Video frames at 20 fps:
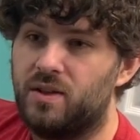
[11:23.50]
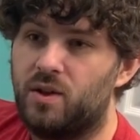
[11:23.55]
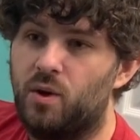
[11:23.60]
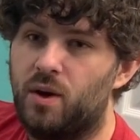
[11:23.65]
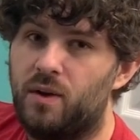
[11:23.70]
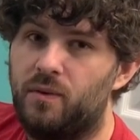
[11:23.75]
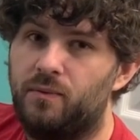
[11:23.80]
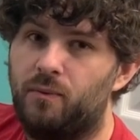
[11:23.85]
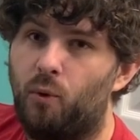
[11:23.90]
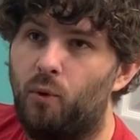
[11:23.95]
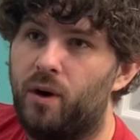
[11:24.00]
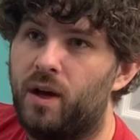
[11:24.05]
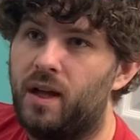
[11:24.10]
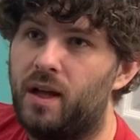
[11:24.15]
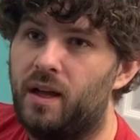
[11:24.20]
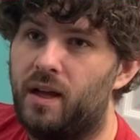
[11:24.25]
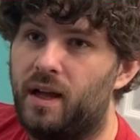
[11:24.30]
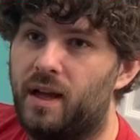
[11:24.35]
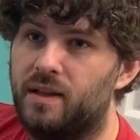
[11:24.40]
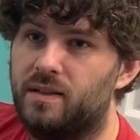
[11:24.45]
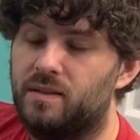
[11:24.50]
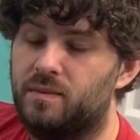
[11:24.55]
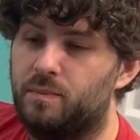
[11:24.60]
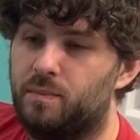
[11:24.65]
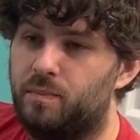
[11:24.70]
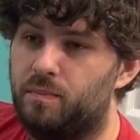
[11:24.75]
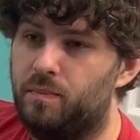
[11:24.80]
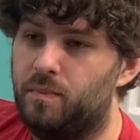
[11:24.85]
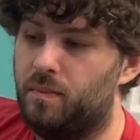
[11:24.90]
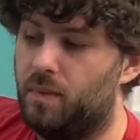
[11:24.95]
3040, it's
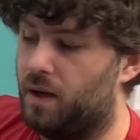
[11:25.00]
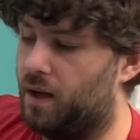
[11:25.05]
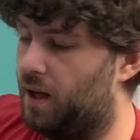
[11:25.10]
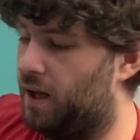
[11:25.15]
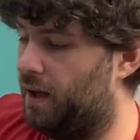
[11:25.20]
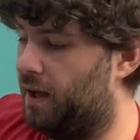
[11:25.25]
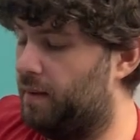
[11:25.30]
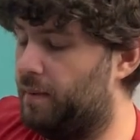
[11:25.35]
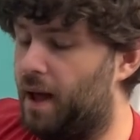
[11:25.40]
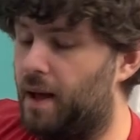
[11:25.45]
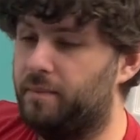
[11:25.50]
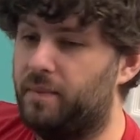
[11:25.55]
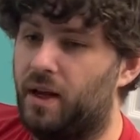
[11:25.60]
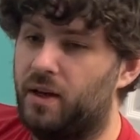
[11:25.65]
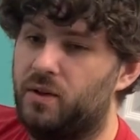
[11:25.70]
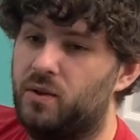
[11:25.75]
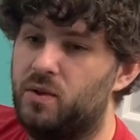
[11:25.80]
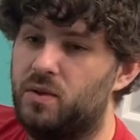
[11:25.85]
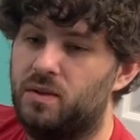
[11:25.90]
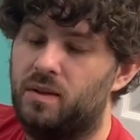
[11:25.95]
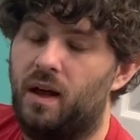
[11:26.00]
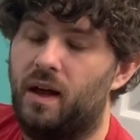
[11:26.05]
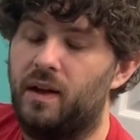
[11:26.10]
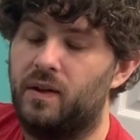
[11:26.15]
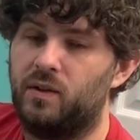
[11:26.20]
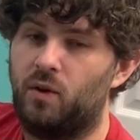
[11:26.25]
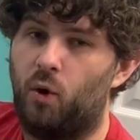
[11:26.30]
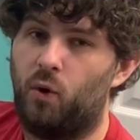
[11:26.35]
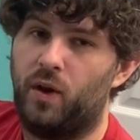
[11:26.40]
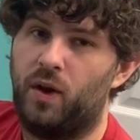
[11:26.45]
uh, M.2 slot
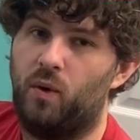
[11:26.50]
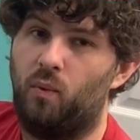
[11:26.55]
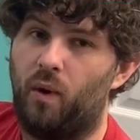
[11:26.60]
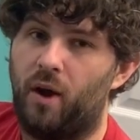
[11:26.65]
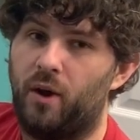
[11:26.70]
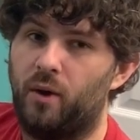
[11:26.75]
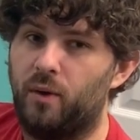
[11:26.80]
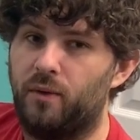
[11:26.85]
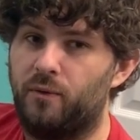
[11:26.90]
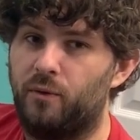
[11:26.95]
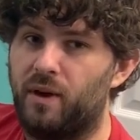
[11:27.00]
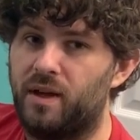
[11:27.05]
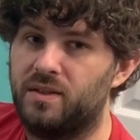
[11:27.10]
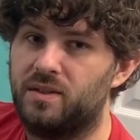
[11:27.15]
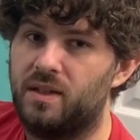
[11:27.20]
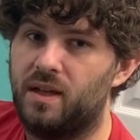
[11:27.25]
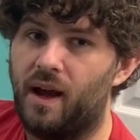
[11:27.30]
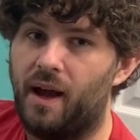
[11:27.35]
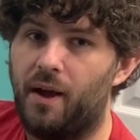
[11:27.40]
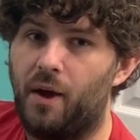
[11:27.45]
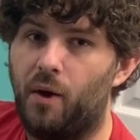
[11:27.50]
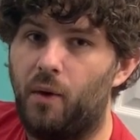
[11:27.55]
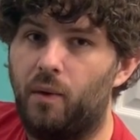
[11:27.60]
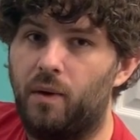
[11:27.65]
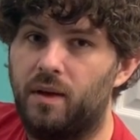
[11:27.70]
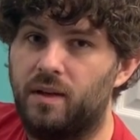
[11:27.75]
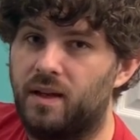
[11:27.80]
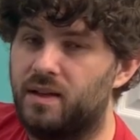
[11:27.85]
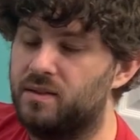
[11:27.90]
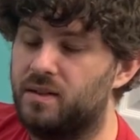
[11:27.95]
is only wired for
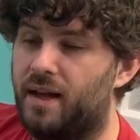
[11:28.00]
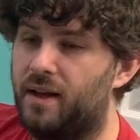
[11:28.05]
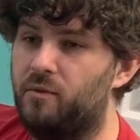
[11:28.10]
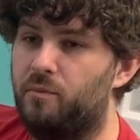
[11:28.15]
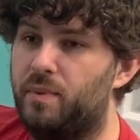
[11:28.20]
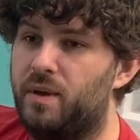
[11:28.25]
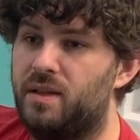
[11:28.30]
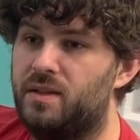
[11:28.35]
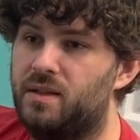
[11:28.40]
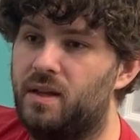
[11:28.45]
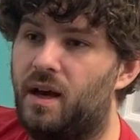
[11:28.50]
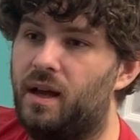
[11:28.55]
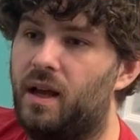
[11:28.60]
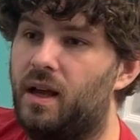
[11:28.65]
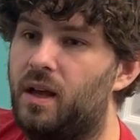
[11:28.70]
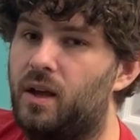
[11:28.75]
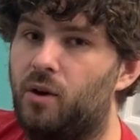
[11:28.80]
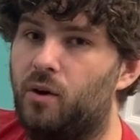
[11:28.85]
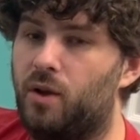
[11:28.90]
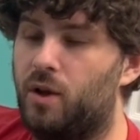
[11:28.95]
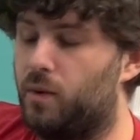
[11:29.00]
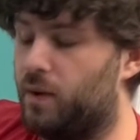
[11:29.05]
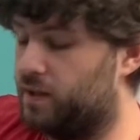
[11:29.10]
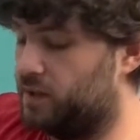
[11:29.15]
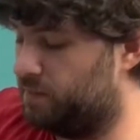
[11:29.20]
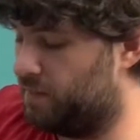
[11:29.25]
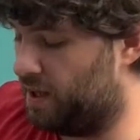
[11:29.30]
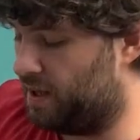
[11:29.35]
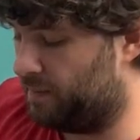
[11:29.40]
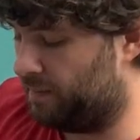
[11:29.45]
SDIO. It doesn't have PCIe or
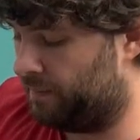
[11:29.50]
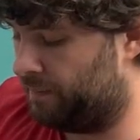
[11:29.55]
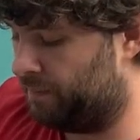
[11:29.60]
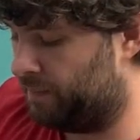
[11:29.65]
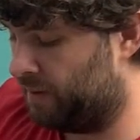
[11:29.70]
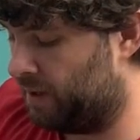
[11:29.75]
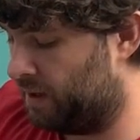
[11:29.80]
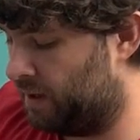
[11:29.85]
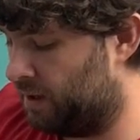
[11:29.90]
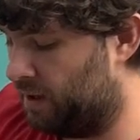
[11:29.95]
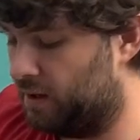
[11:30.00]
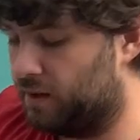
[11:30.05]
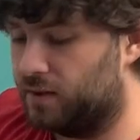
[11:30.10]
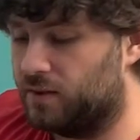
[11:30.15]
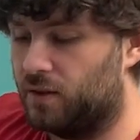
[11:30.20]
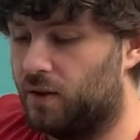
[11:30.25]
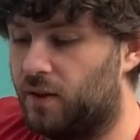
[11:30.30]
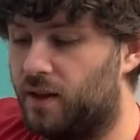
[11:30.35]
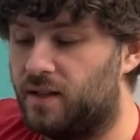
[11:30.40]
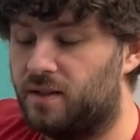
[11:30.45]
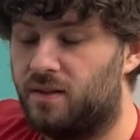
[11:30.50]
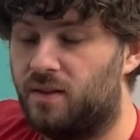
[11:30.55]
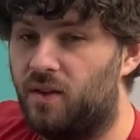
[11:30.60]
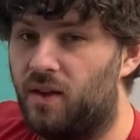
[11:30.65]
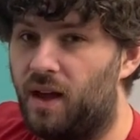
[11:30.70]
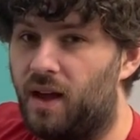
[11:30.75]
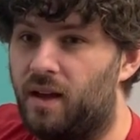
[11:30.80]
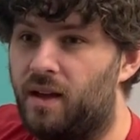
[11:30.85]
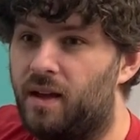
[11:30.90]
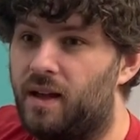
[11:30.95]
USB. So this
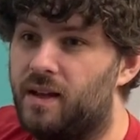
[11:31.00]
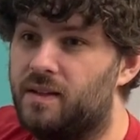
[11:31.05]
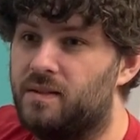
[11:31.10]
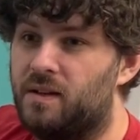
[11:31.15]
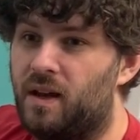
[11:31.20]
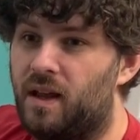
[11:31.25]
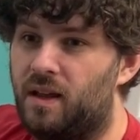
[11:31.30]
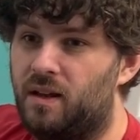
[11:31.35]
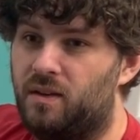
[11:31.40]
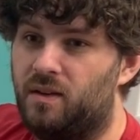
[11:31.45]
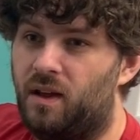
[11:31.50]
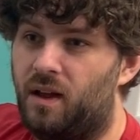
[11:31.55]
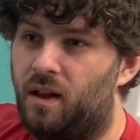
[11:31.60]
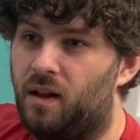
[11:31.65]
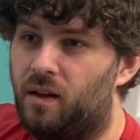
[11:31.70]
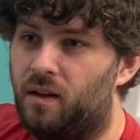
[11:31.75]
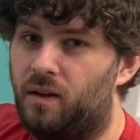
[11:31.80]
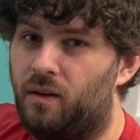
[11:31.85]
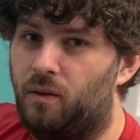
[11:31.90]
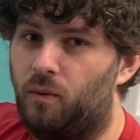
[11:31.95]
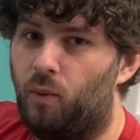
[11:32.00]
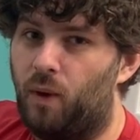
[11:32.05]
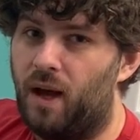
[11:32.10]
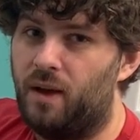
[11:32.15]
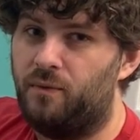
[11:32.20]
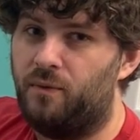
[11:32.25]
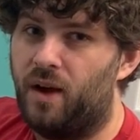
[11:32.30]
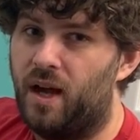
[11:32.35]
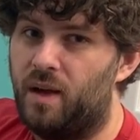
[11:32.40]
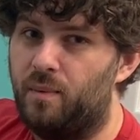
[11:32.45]
thing is an Intel
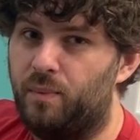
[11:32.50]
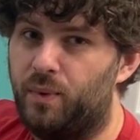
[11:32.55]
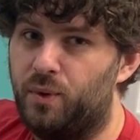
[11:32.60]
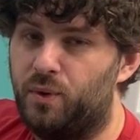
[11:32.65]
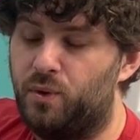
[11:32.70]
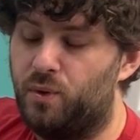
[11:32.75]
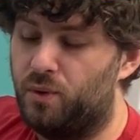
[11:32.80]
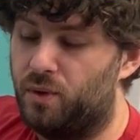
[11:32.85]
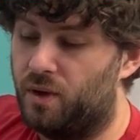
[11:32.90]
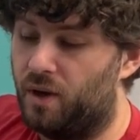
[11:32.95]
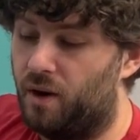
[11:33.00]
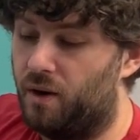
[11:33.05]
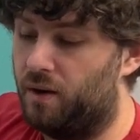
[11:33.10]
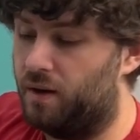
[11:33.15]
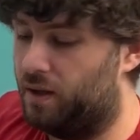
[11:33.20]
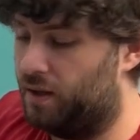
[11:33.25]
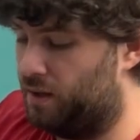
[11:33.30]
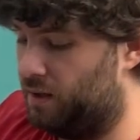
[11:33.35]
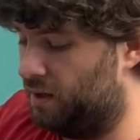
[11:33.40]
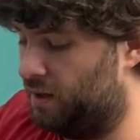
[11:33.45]
Wi-Fi and Bluetooth card,